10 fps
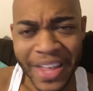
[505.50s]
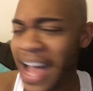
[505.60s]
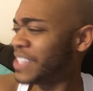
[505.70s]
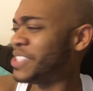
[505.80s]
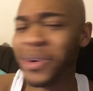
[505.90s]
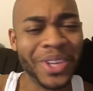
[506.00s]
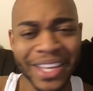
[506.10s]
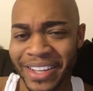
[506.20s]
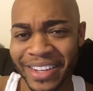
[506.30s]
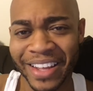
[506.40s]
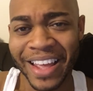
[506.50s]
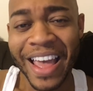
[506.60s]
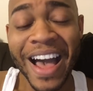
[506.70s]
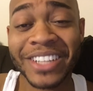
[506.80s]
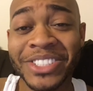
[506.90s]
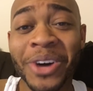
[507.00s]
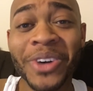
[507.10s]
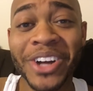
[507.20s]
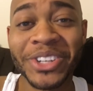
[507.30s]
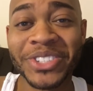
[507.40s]
i don't get it i
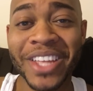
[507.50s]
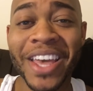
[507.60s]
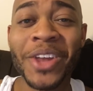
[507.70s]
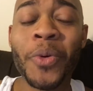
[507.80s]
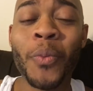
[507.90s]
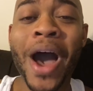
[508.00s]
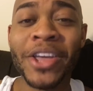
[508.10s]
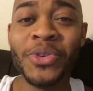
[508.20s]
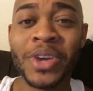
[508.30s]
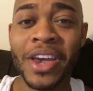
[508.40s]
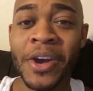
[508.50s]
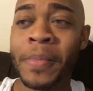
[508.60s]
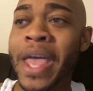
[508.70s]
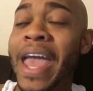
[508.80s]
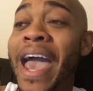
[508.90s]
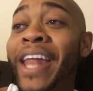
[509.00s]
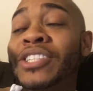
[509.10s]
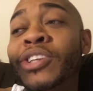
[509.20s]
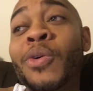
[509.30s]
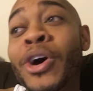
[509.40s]
don't understand why you care and
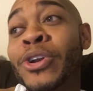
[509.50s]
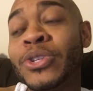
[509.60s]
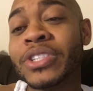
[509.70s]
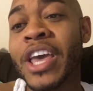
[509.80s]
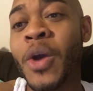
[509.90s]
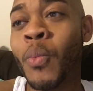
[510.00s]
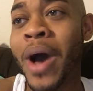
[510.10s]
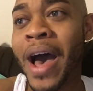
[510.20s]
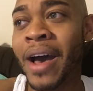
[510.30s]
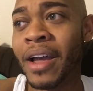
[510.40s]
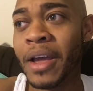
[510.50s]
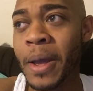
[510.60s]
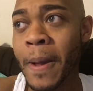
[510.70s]
i don't understand why